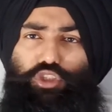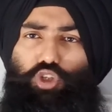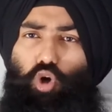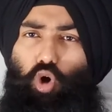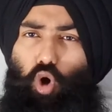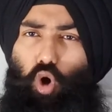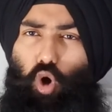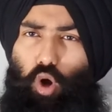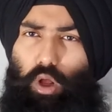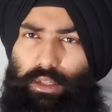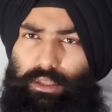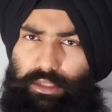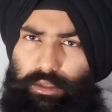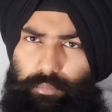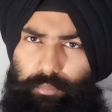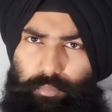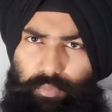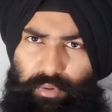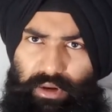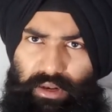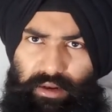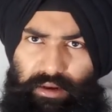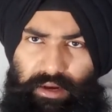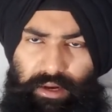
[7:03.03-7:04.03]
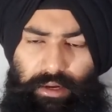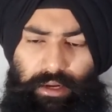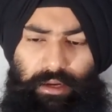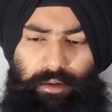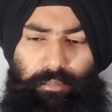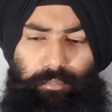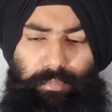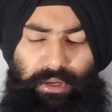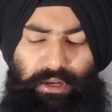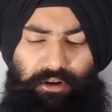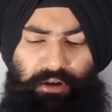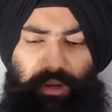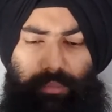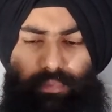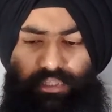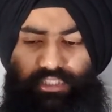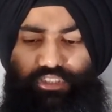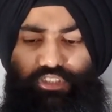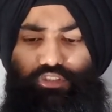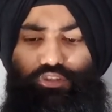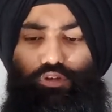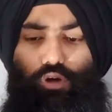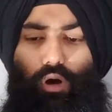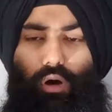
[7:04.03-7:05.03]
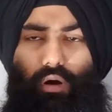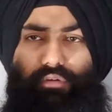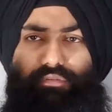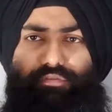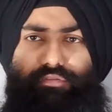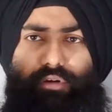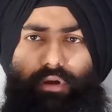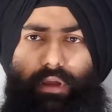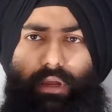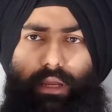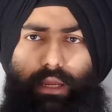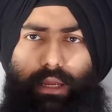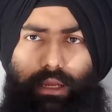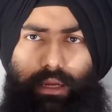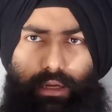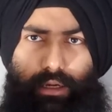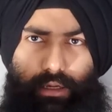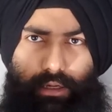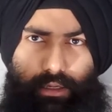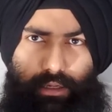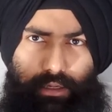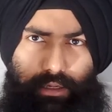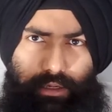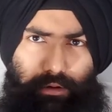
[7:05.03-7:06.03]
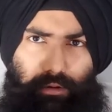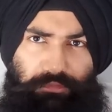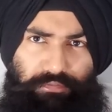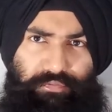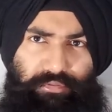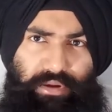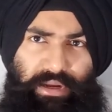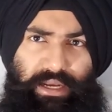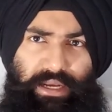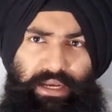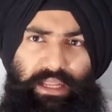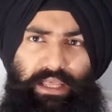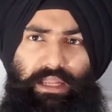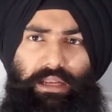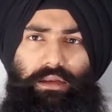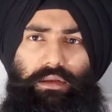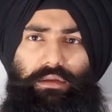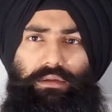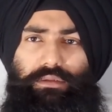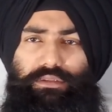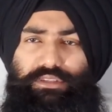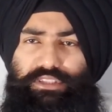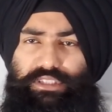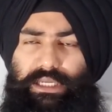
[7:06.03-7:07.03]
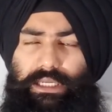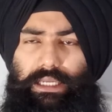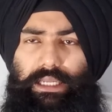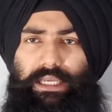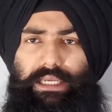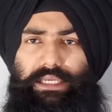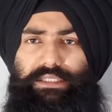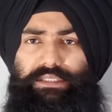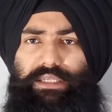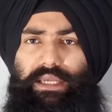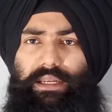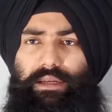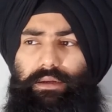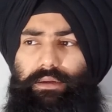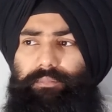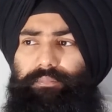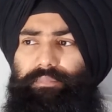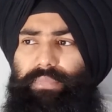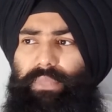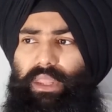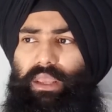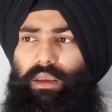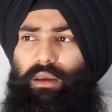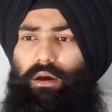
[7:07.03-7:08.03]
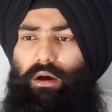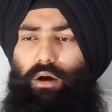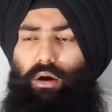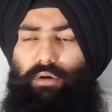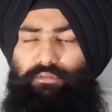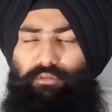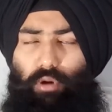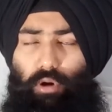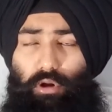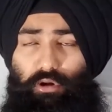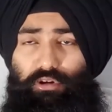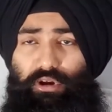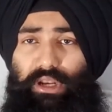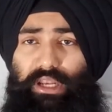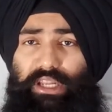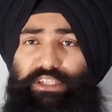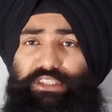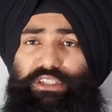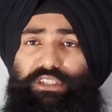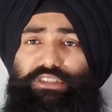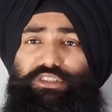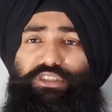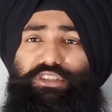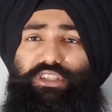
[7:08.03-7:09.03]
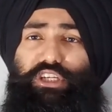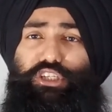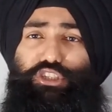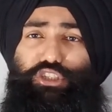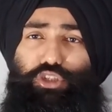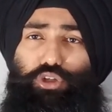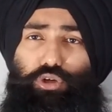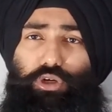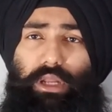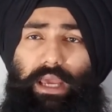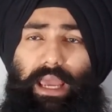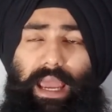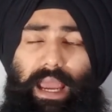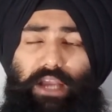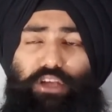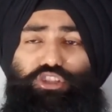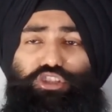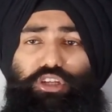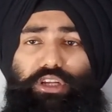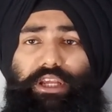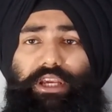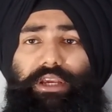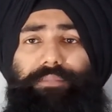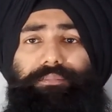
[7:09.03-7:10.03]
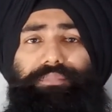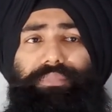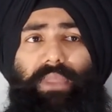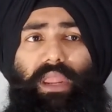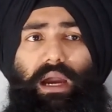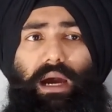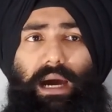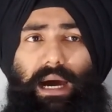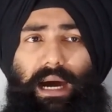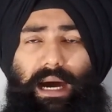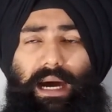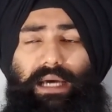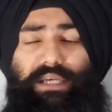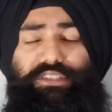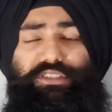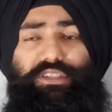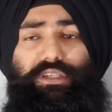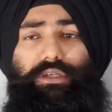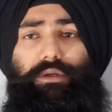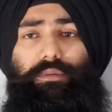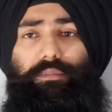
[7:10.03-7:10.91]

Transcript: All the pilgrimages of Indian cities and of all religions, they should actually ask